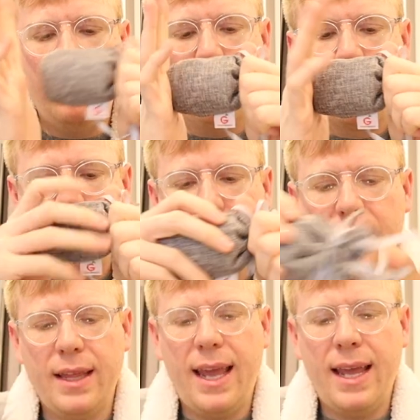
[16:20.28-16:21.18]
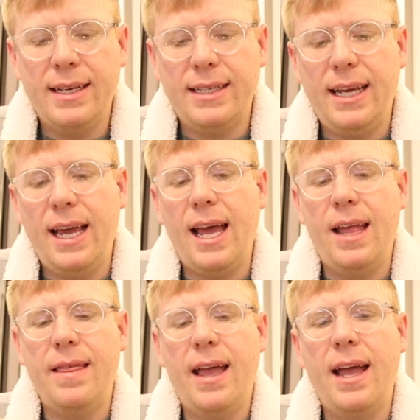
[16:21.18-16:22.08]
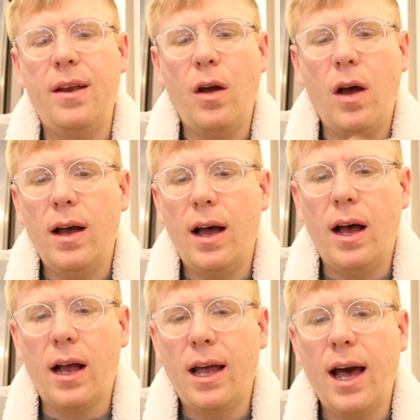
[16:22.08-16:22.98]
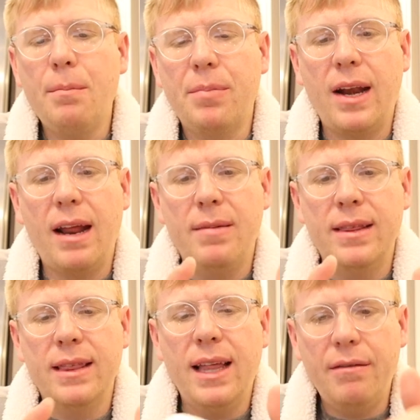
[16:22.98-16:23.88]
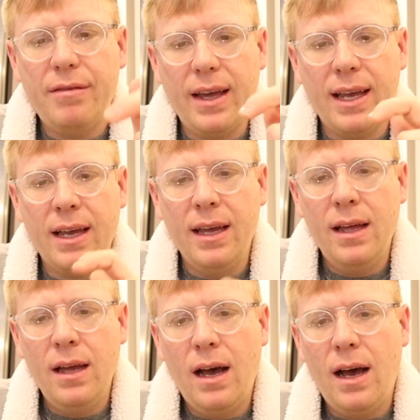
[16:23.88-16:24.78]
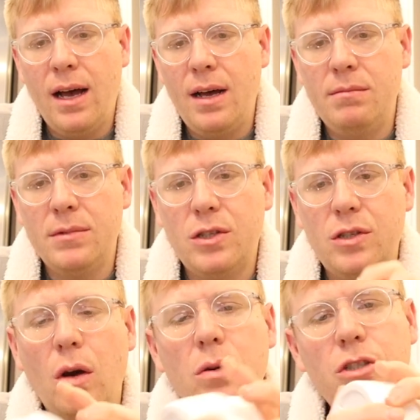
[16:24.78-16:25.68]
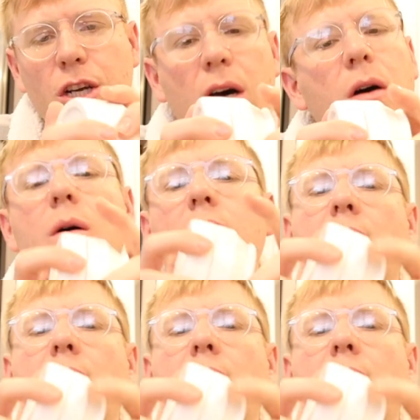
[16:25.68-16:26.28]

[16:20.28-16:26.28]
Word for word: Really, really handy. And then a cup that I've been loving, Stojo.